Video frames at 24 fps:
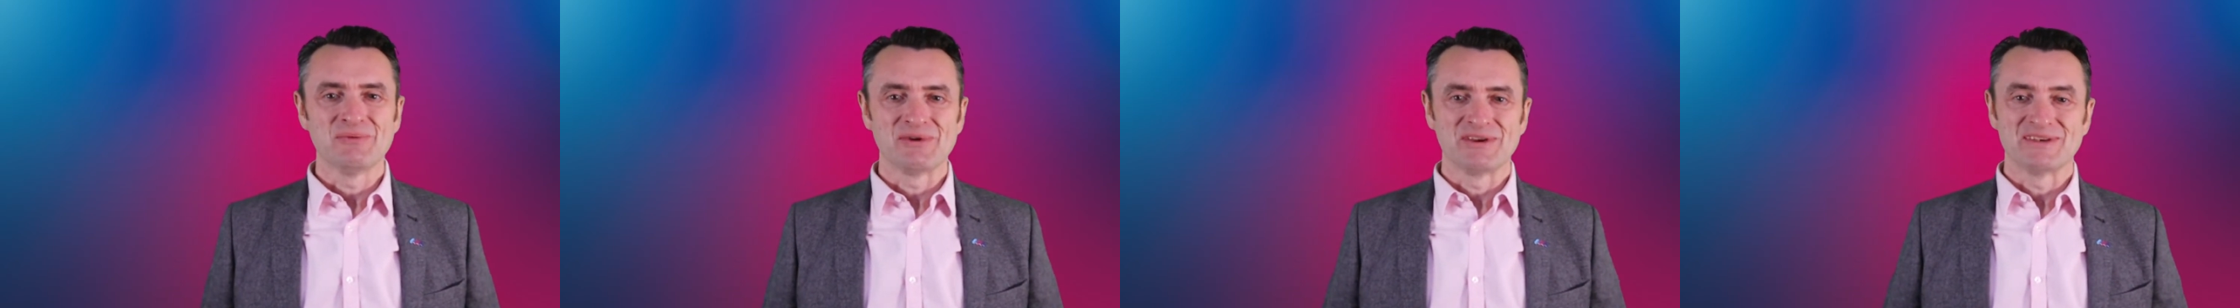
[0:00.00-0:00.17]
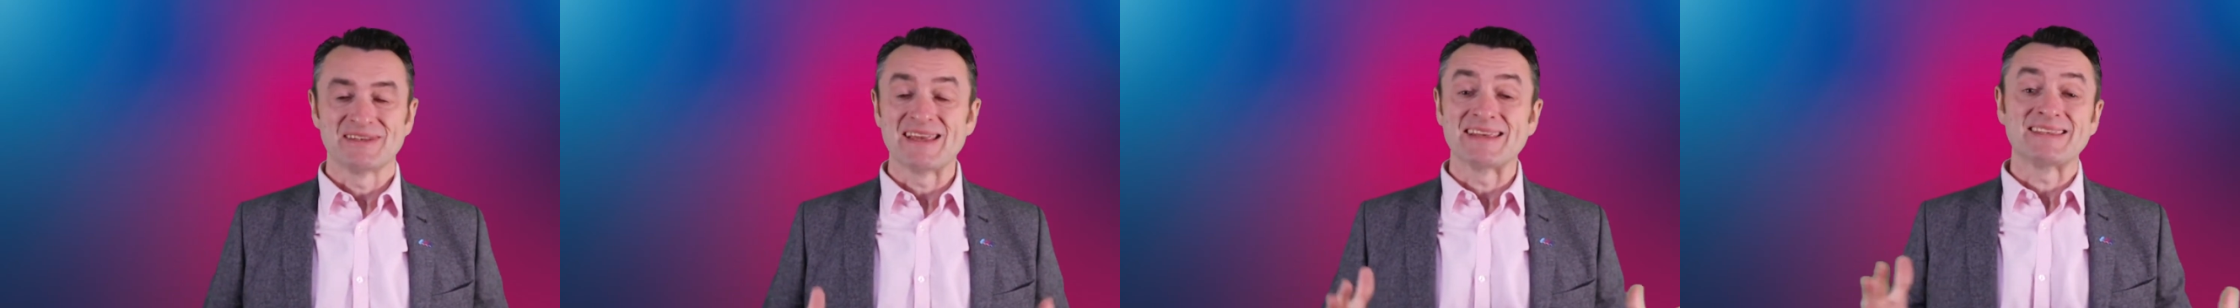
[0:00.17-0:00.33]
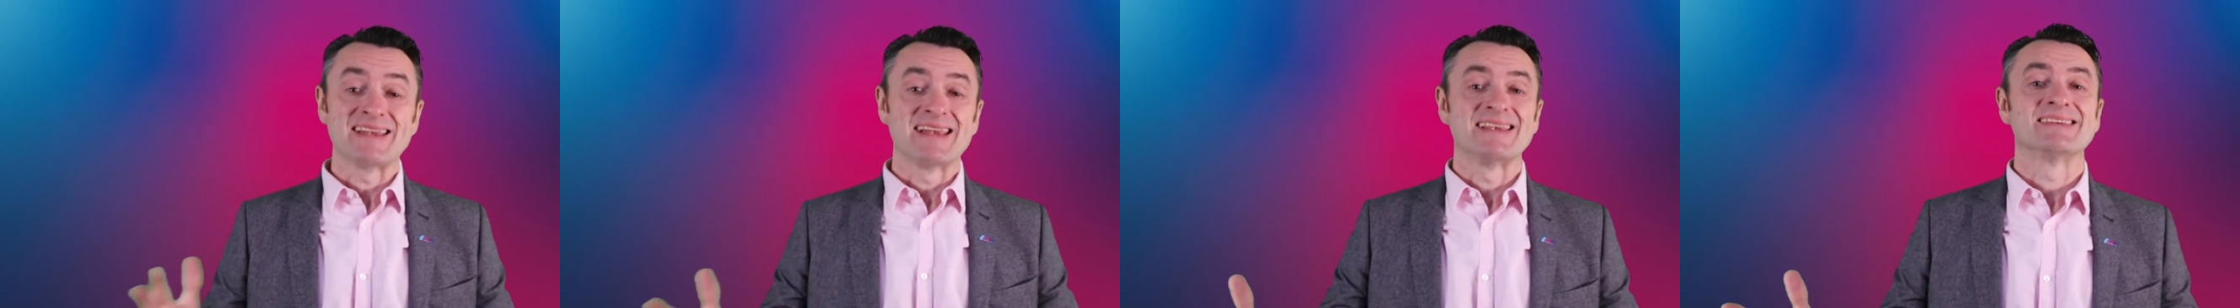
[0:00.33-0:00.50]

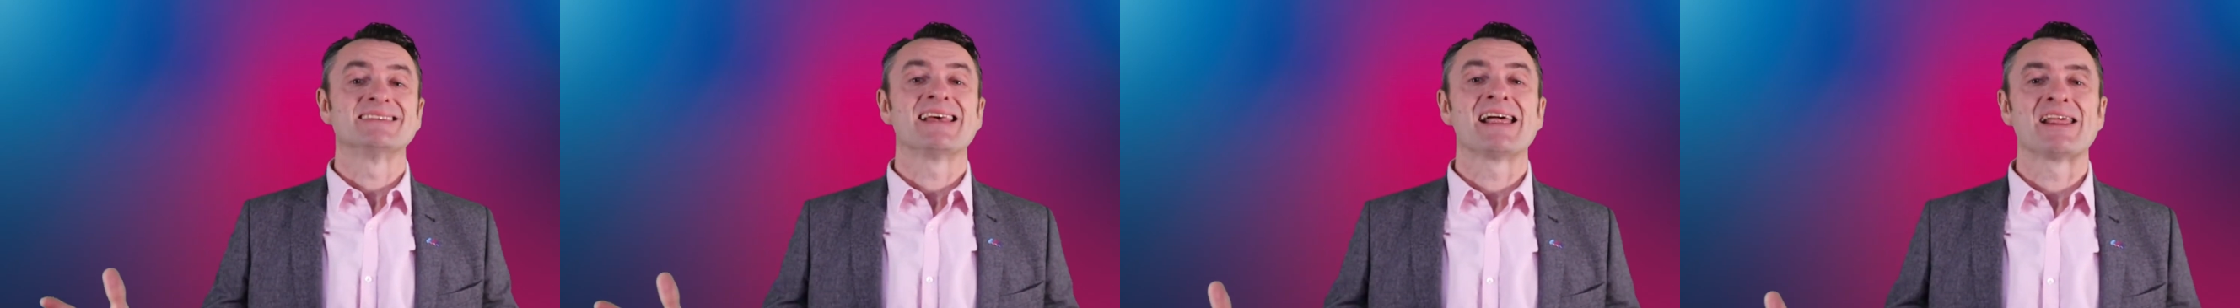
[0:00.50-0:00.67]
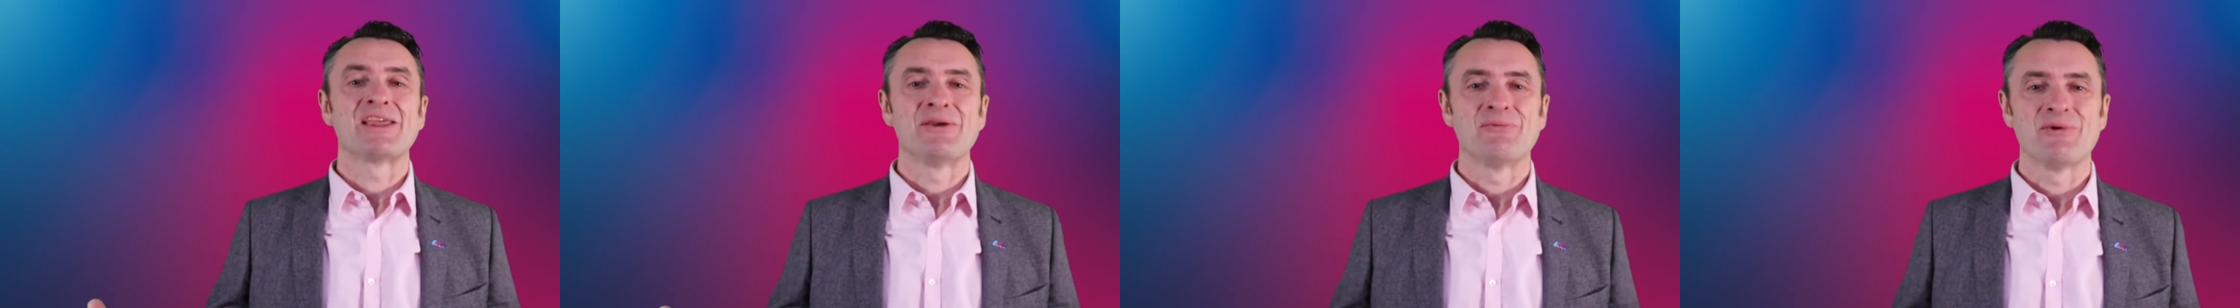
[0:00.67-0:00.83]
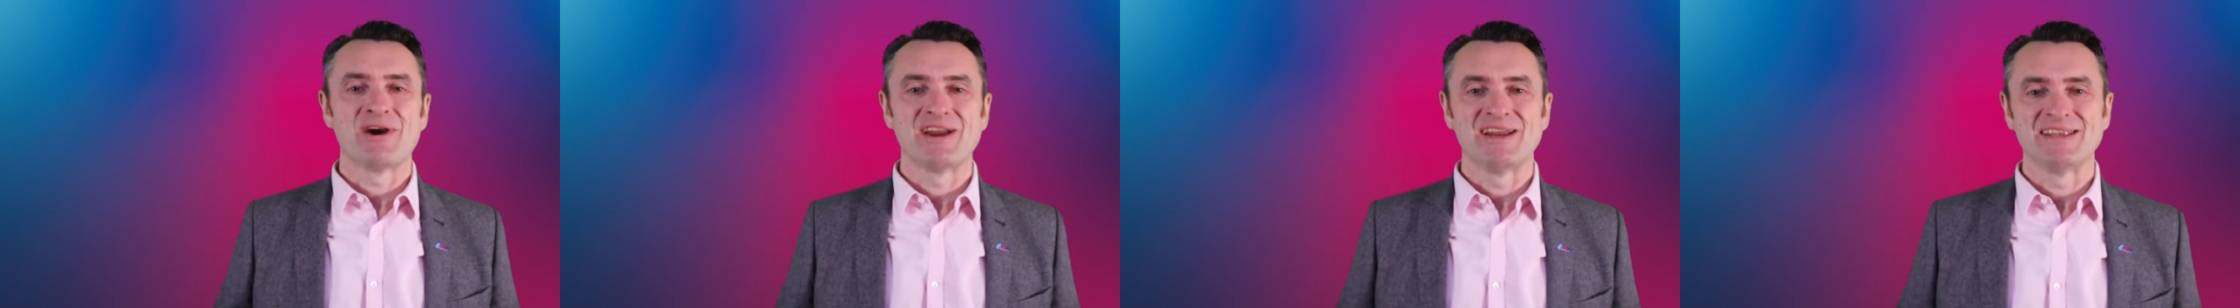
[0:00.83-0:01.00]
because that's
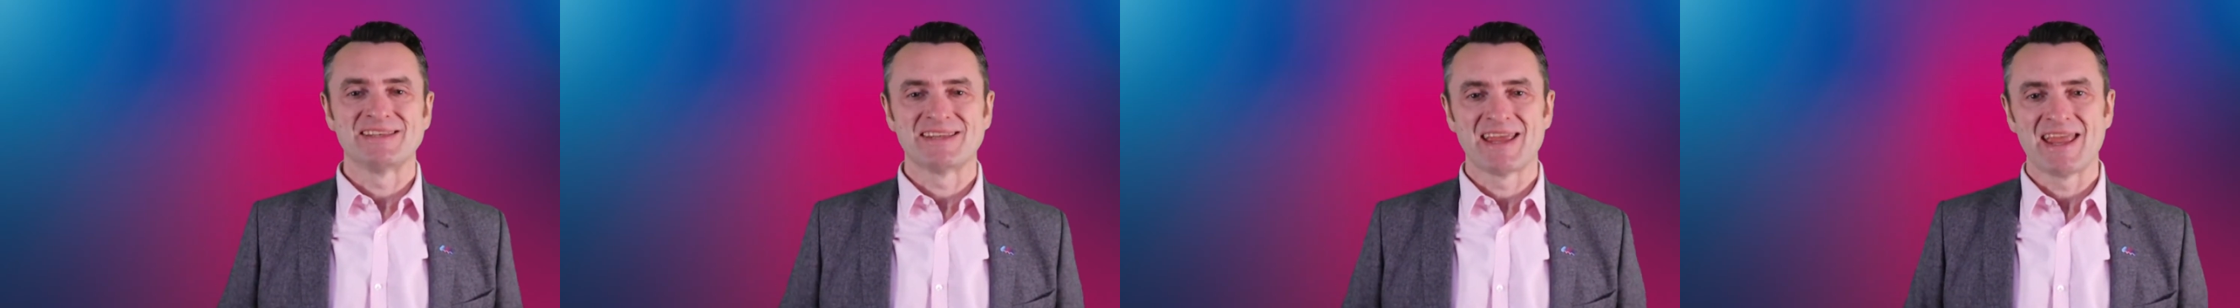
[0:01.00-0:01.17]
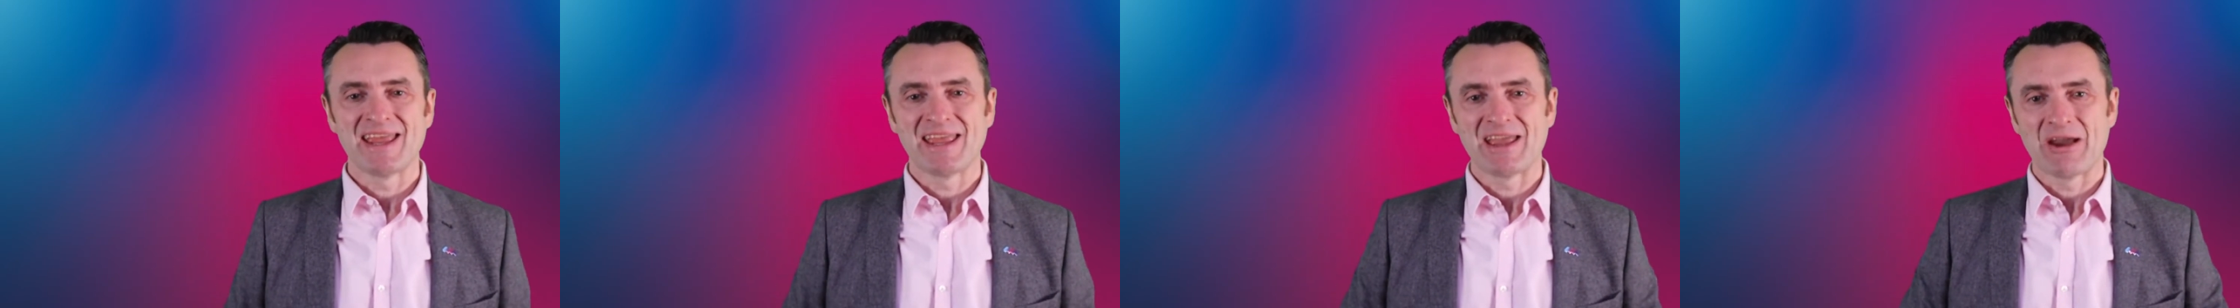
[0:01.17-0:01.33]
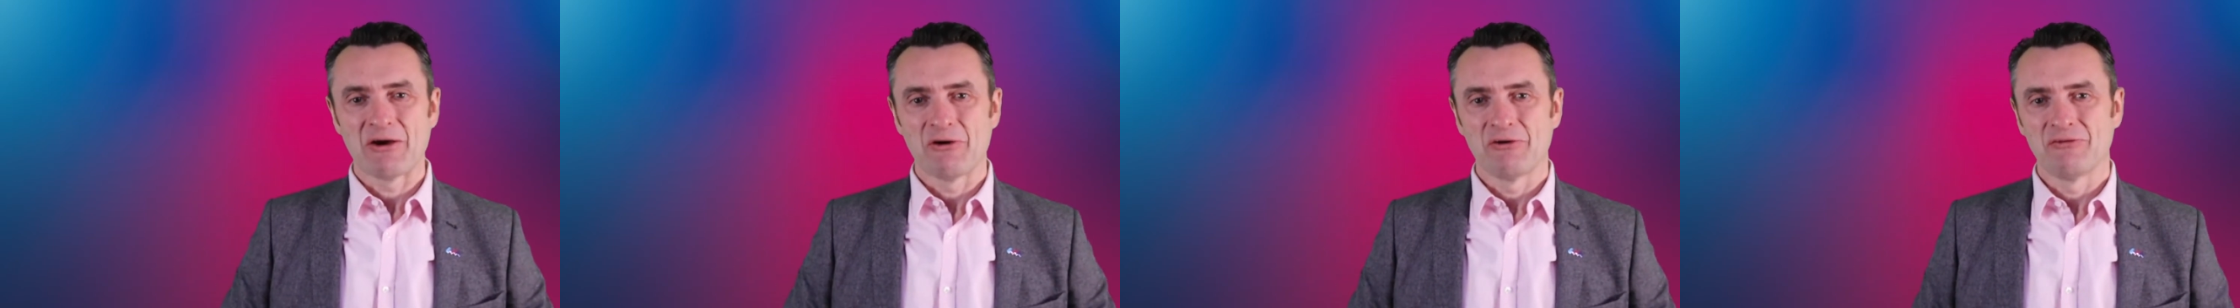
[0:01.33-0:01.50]
exactly why you
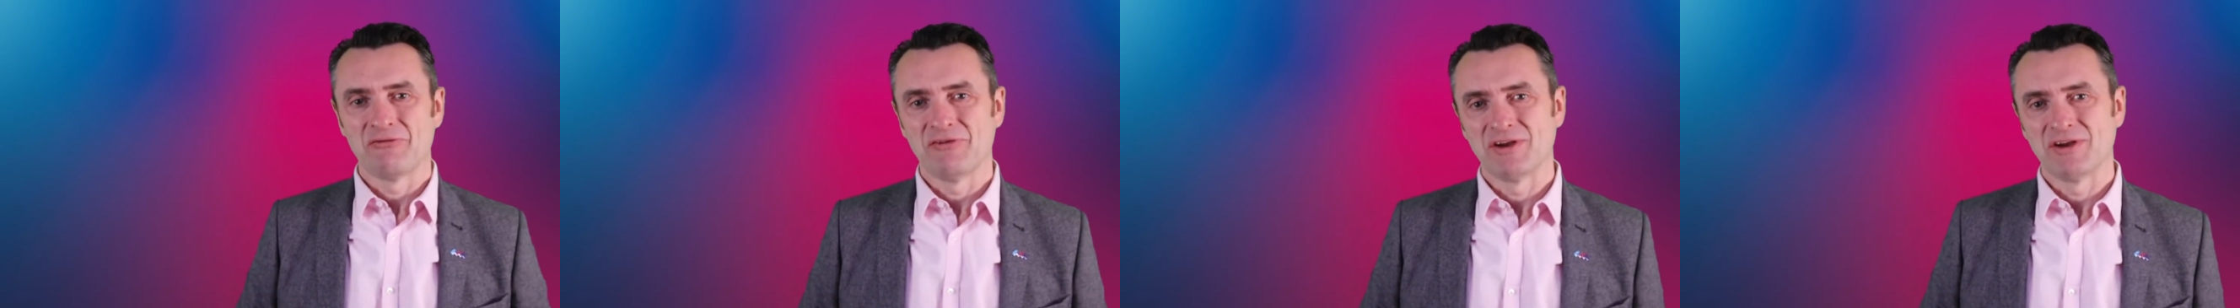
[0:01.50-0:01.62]
take out a